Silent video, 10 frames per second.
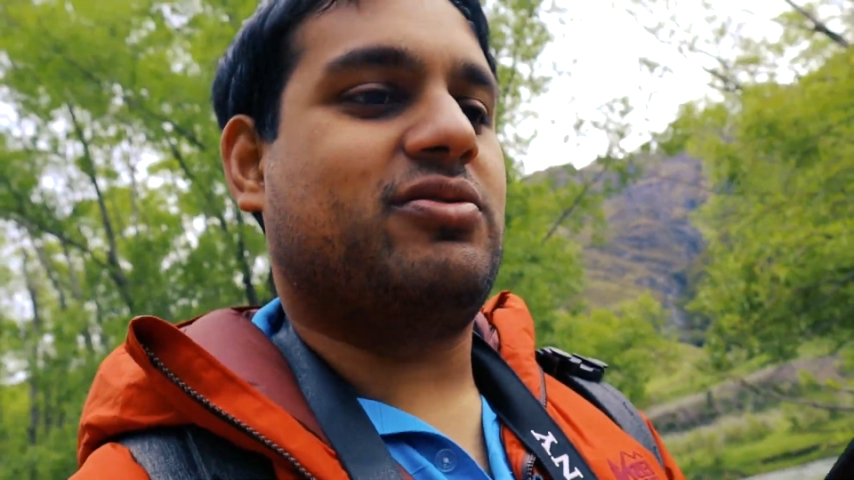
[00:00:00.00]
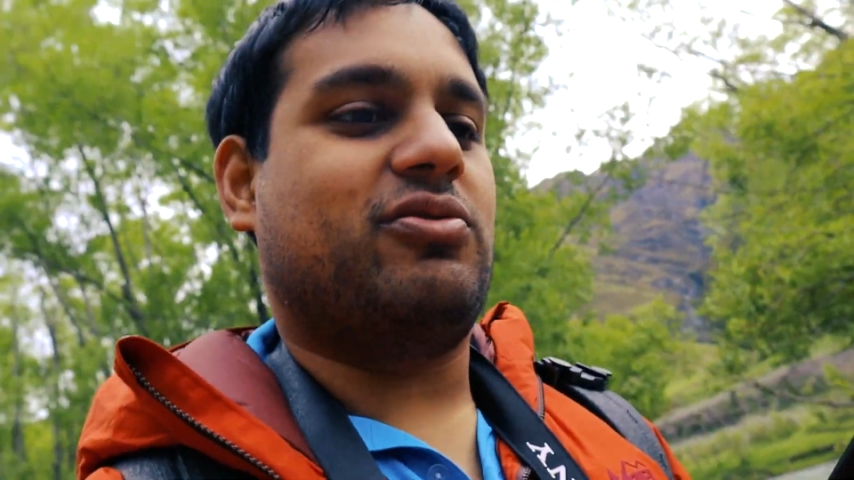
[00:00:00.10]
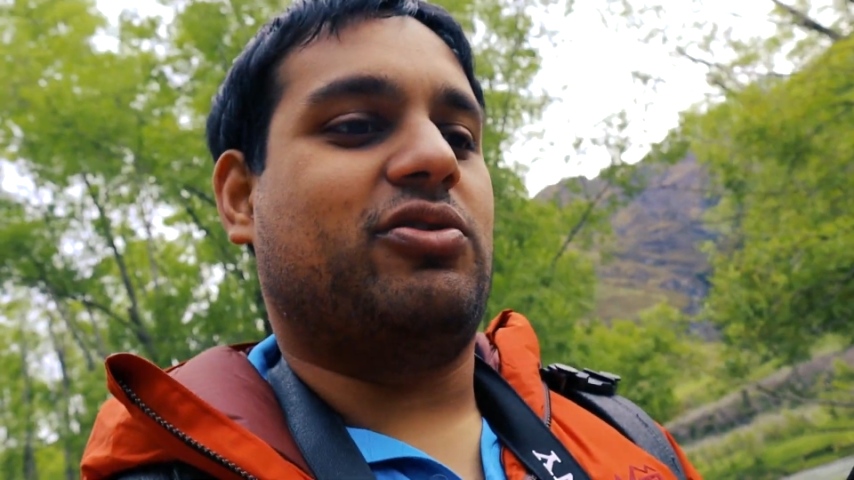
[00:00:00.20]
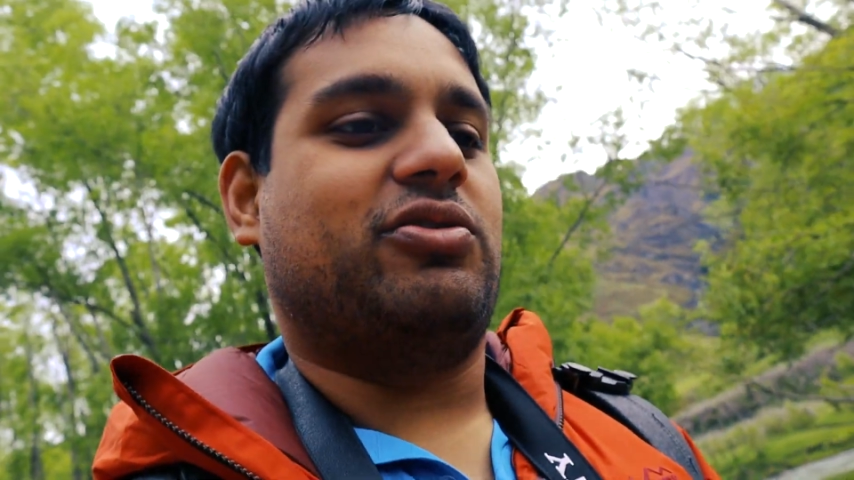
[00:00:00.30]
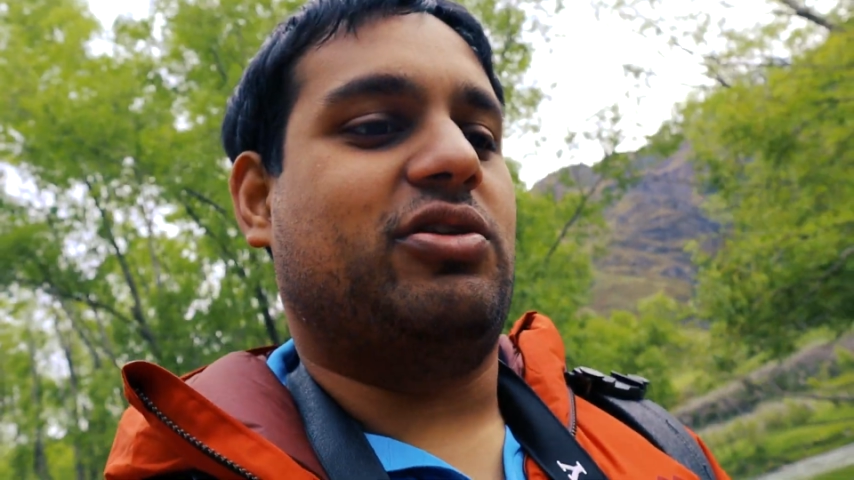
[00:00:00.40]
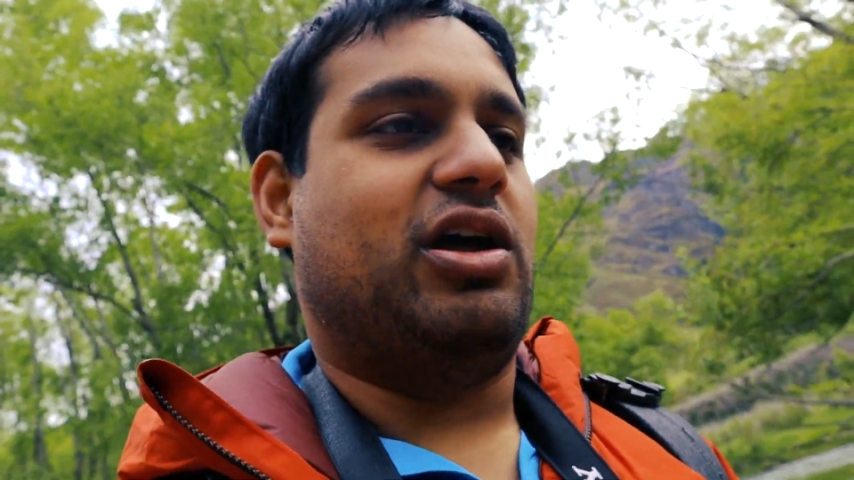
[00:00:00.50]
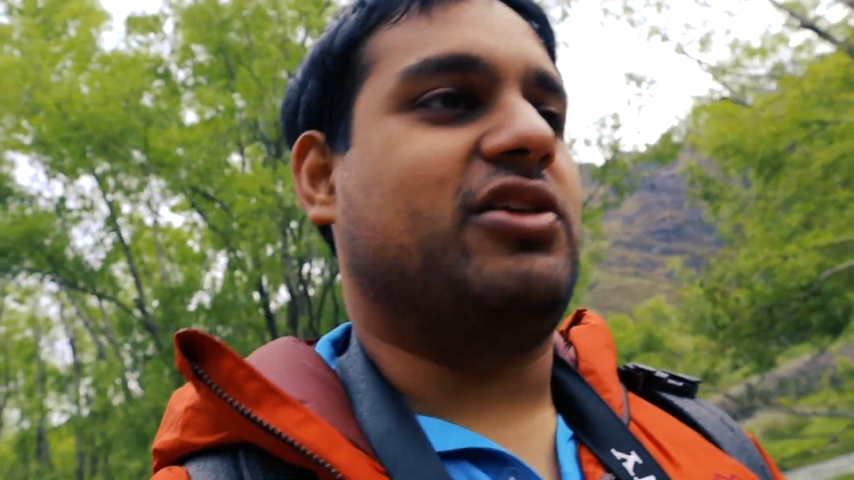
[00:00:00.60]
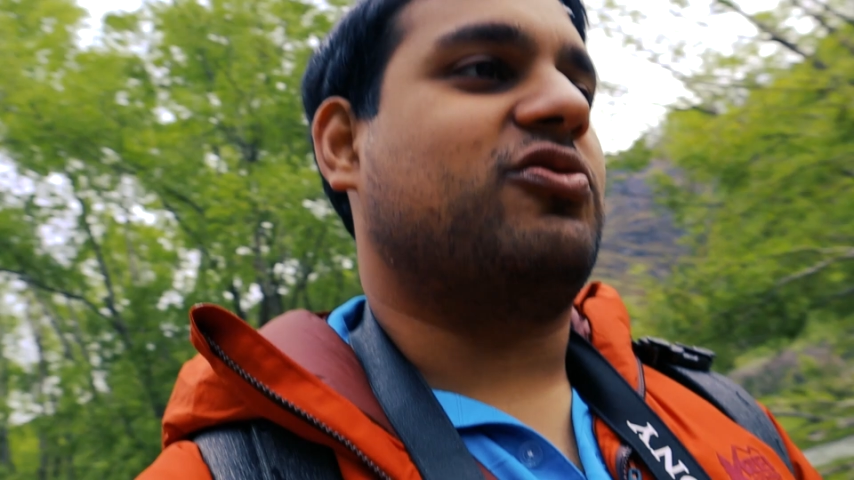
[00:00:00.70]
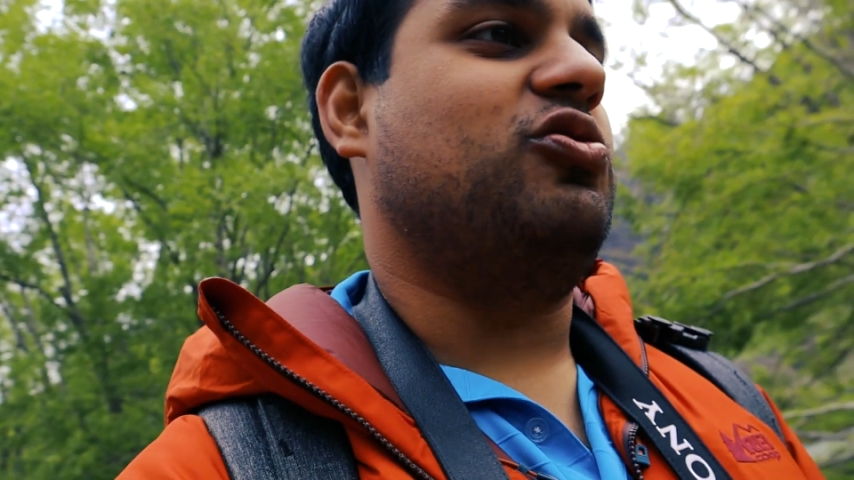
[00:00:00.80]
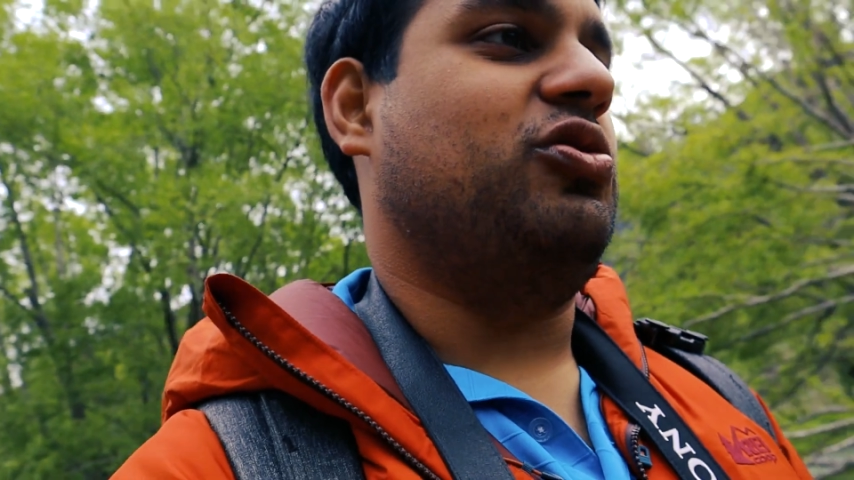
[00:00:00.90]
or
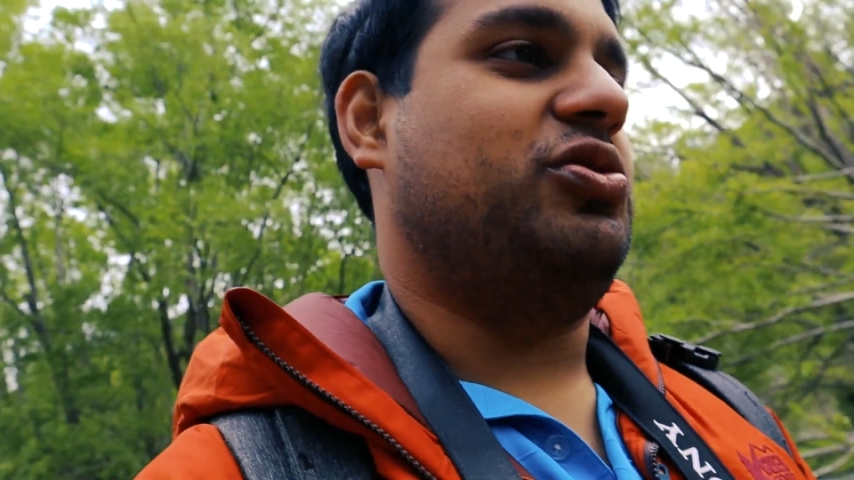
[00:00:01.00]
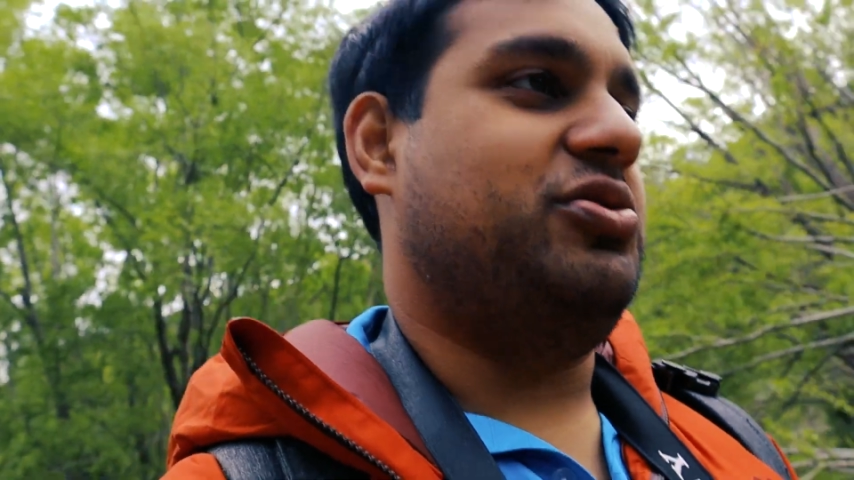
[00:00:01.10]
Nazgul